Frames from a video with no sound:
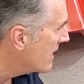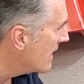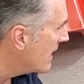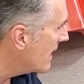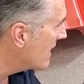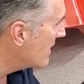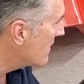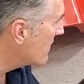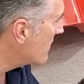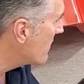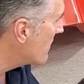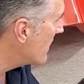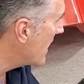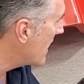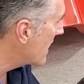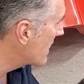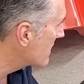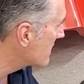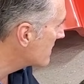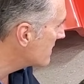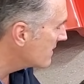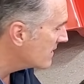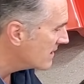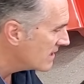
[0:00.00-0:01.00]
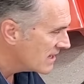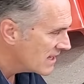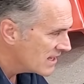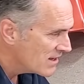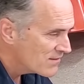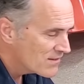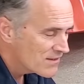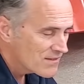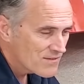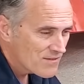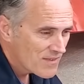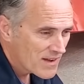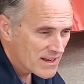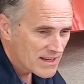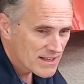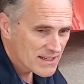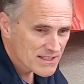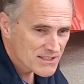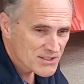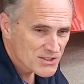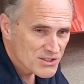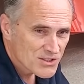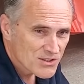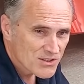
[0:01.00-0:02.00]
And in fact, even finding
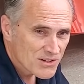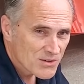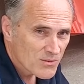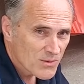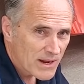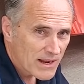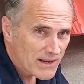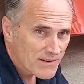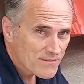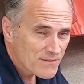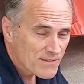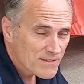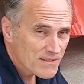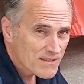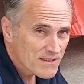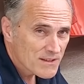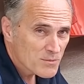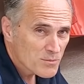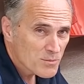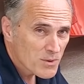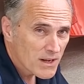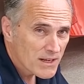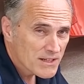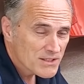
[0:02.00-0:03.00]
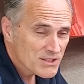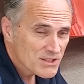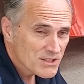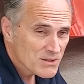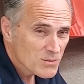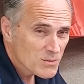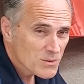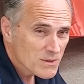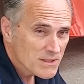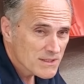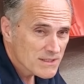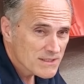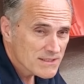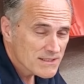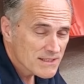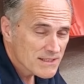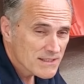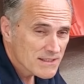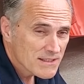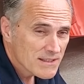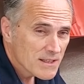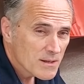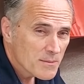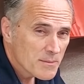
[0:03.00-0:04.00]
a steering rack for this project was a
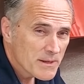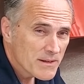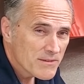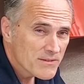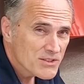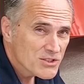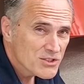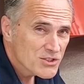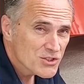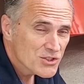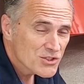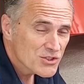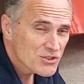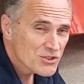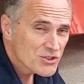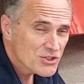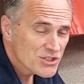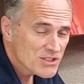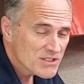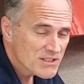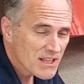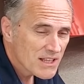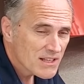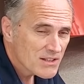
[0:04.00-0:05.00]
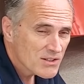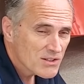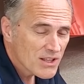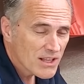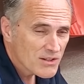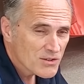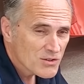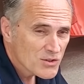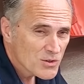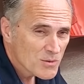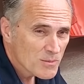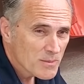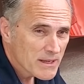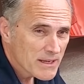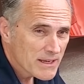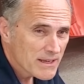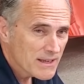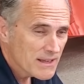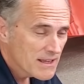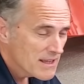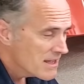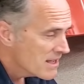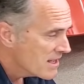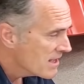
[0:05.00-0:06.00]
little bit of a search, not, not too
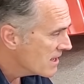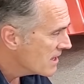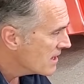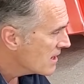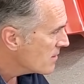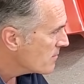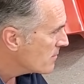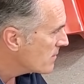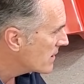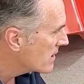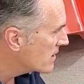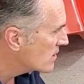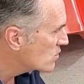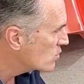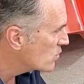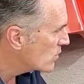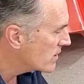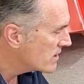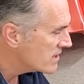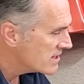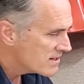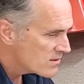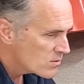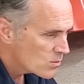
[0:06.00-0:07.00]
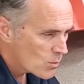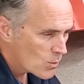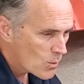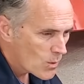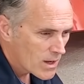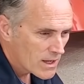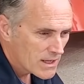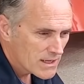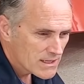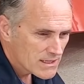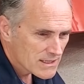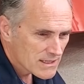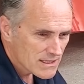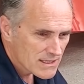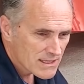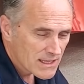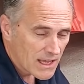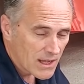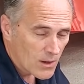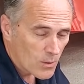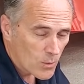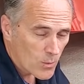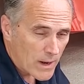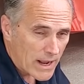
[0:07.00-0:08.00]
big, because we didn't want
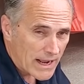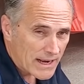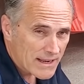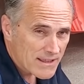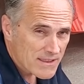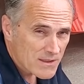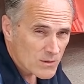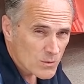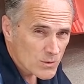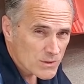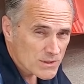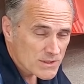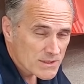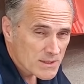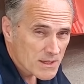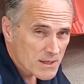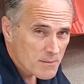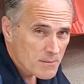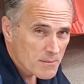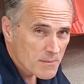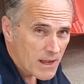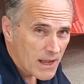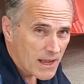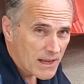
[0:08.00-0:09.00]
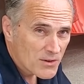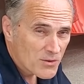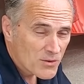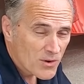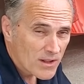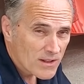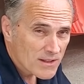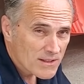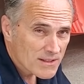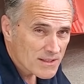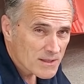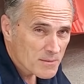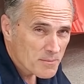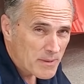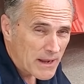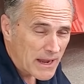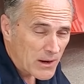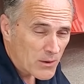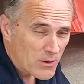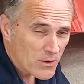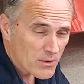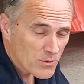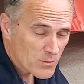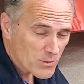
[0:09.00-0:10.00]
a rack that was hydraulically
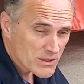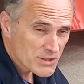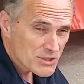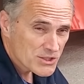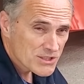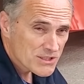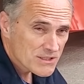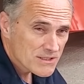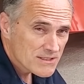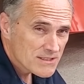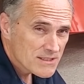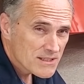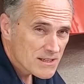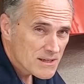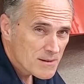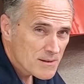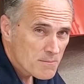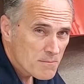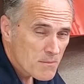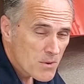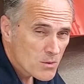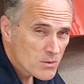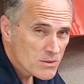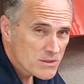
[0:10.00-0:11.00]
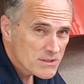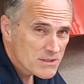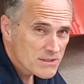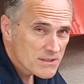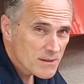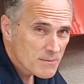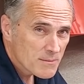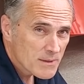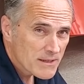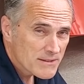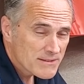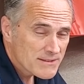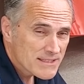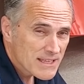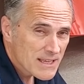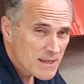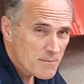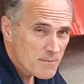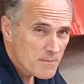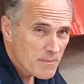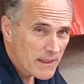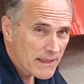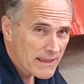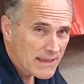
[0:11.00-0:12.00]
powered, which is uh, most of, I'd
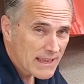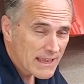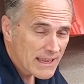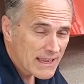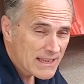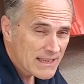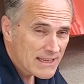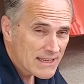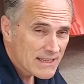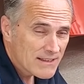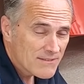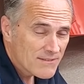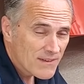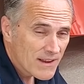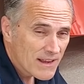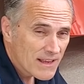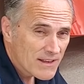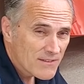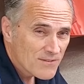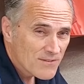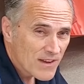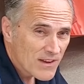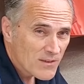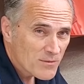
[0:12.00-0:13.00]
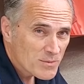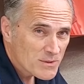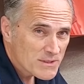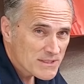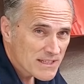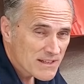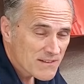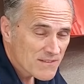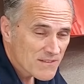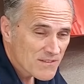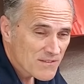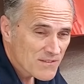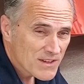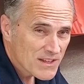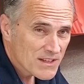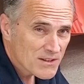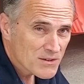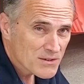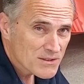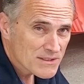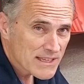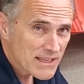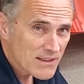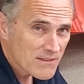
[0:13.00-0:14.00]
say, like 80, 85% of the
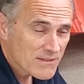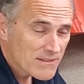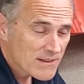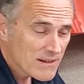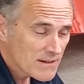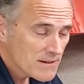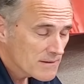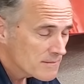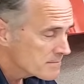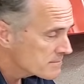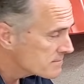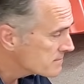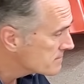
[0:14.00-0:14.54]
vehicles out there.